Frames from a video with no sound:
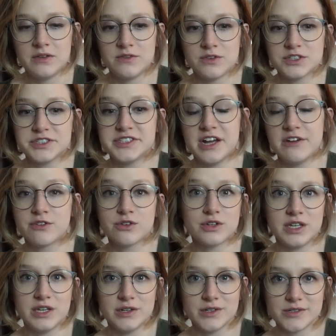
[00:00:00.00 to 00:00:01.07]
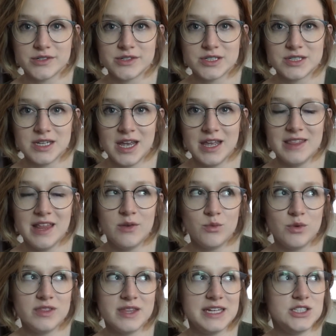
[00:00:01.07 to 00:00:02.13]
for several years, and then
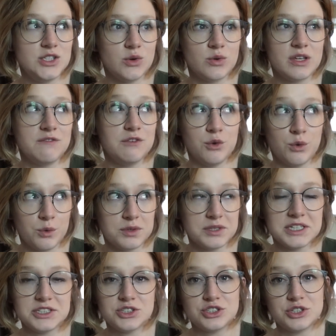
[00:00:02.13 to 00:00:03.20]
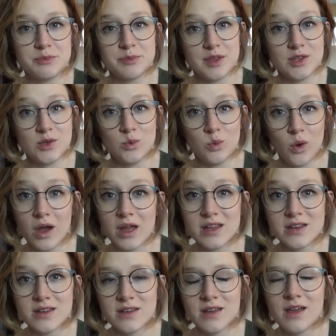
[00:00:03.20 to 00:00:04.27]
when they don't give you a relationship that you
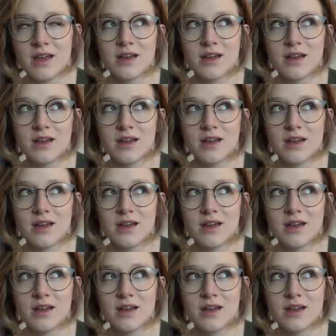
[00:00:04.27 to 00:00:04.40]
want,